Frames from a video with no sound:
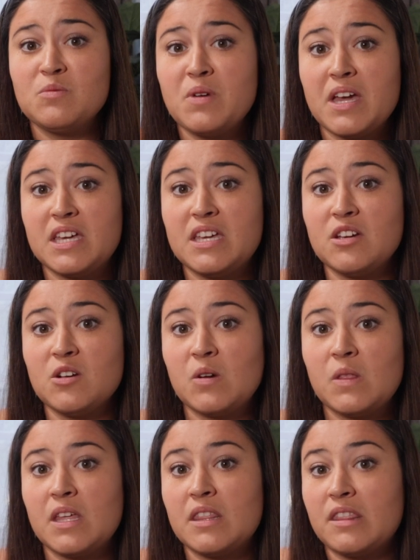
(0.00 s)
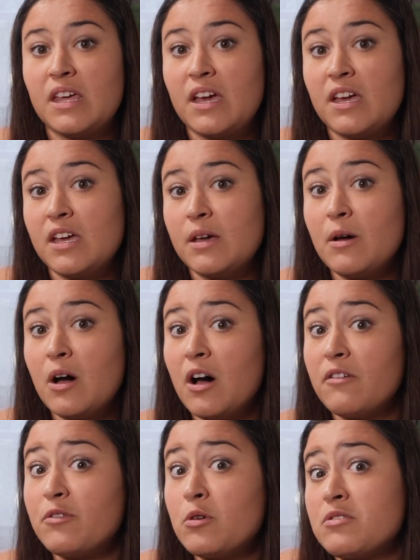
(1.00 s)
You may hear that they
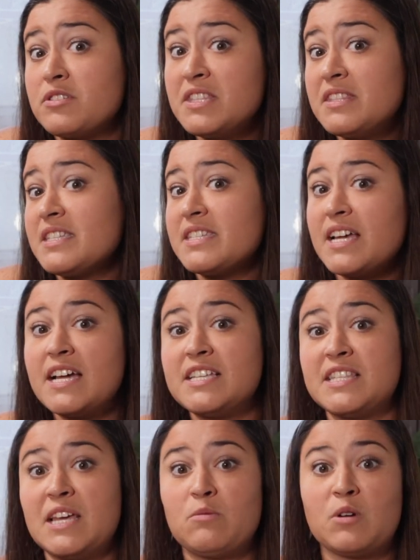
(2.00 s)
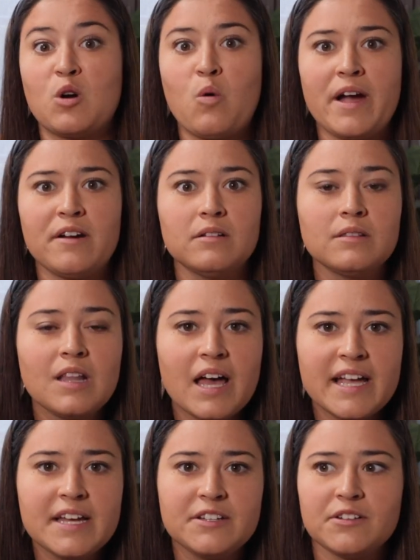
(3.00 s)
uh, photosynthesize and they require
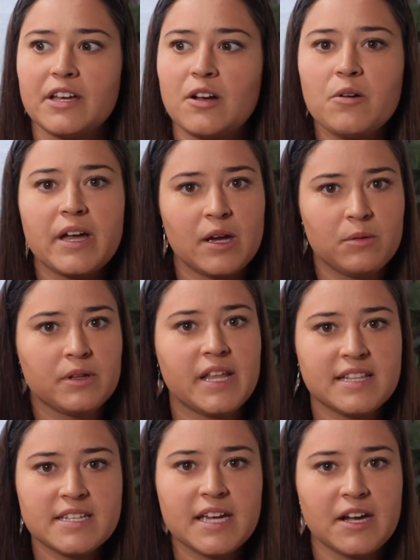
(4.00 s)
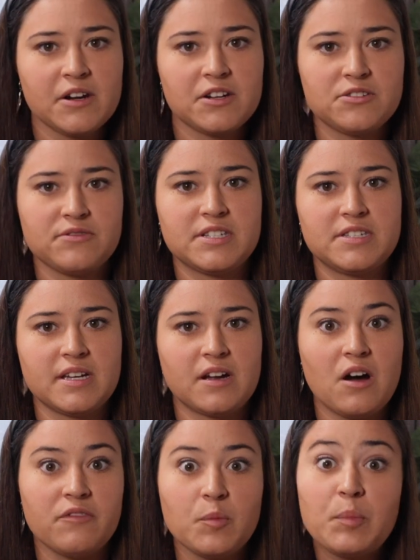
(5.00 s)
light, and you're like, okay, well that's a characteristic
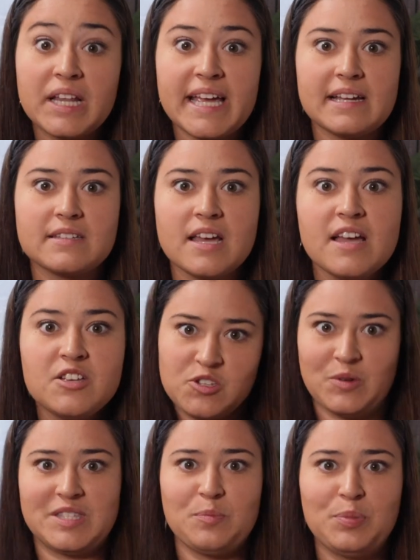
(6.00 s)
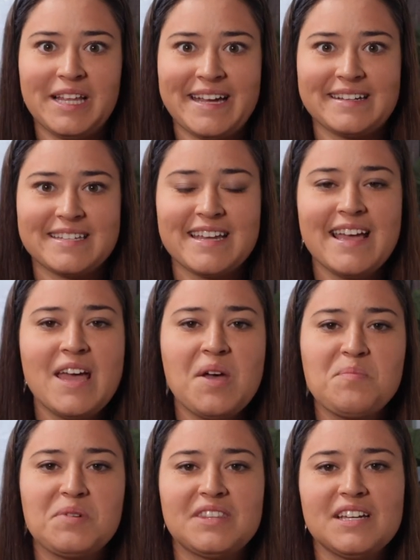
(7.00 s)
of a plant, so it's a plant.
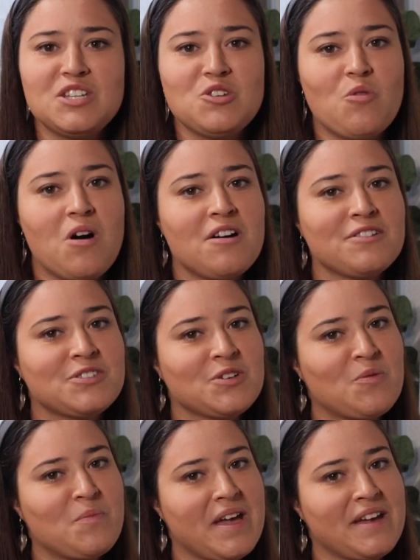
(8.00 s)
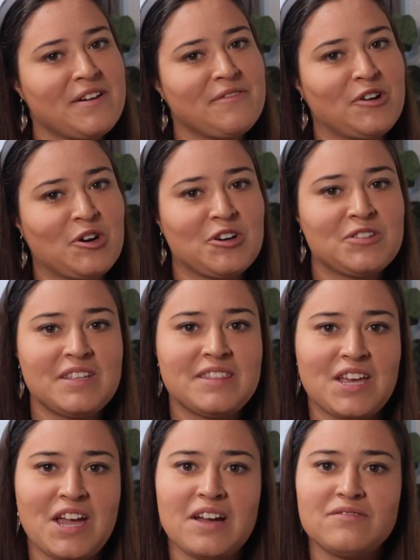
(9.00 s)
But then you also may have heard that
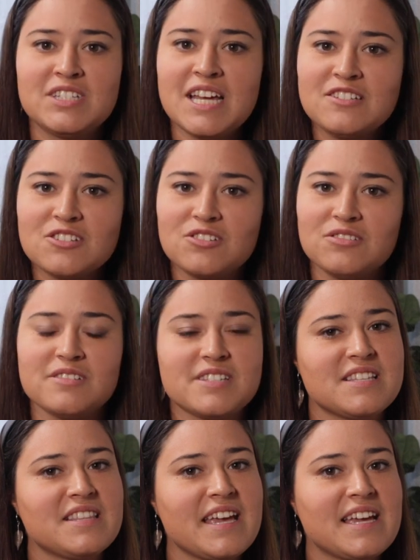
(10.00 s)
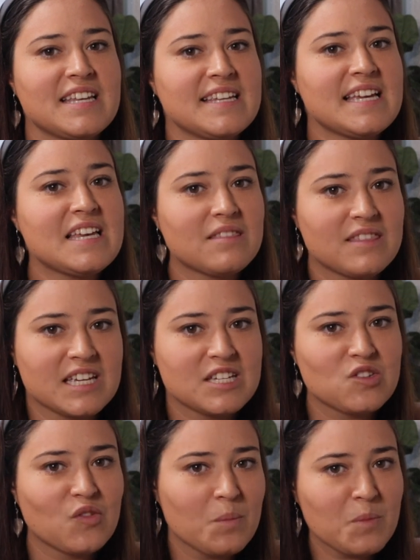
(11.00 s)
they have tentacles and they can eat
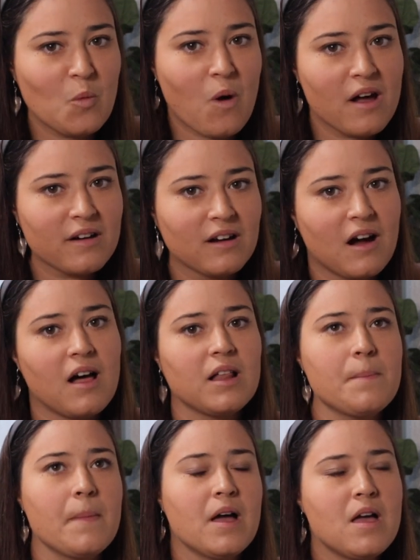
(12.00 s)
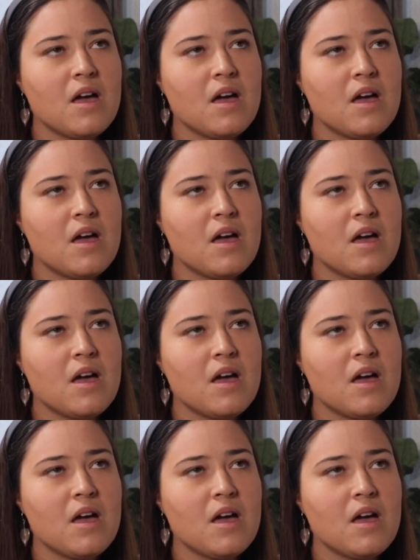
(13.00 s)
things from the water column.